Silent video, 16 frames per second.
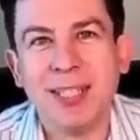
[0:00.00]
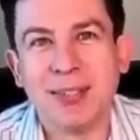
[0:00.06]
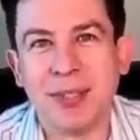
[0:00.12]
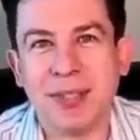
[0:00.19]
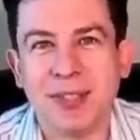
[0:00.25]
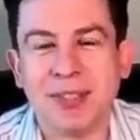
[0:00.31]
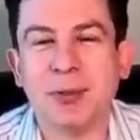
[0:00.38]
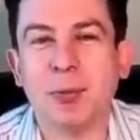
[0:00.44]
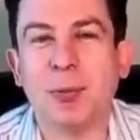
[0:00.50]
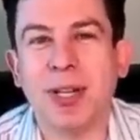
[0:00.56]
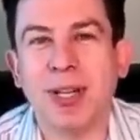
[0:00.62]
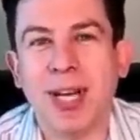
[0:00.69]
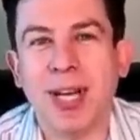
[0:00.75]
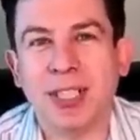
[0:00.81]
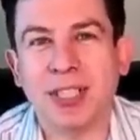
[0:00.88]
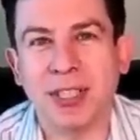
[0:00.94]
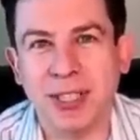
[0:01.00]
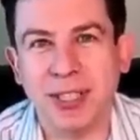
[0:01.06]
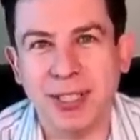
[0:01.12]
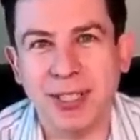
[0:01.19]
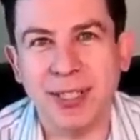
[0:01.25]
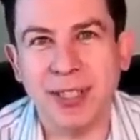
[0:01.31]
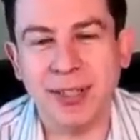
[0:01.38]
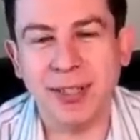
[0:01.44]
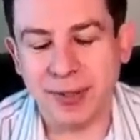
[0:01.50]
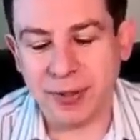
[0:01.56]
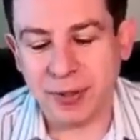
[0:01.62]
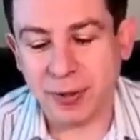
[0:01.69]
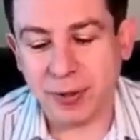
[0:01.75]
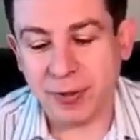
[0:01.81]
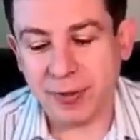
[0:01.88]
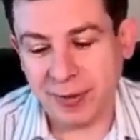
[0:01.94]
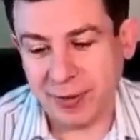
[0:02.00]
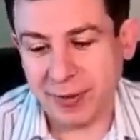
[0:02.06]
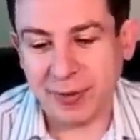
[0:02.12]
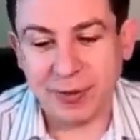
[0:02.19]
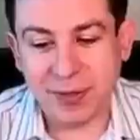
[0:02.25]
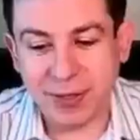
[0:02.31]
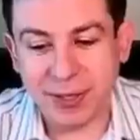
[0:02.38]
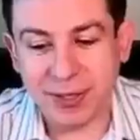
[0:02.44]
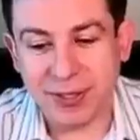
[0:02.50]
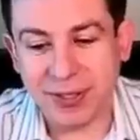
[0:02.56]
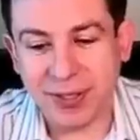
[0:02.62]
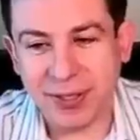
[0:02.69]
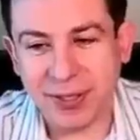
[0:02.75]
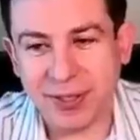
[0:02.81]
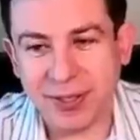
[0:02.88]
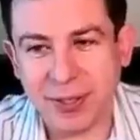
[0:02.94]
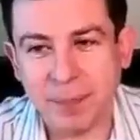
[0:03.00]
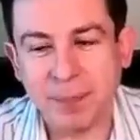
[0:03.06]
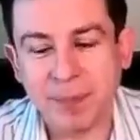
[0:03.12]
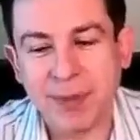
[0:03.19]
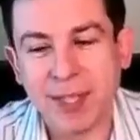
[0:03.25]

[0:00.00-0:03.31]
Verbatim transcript: So this yeah. is where you actually you're you know clearly the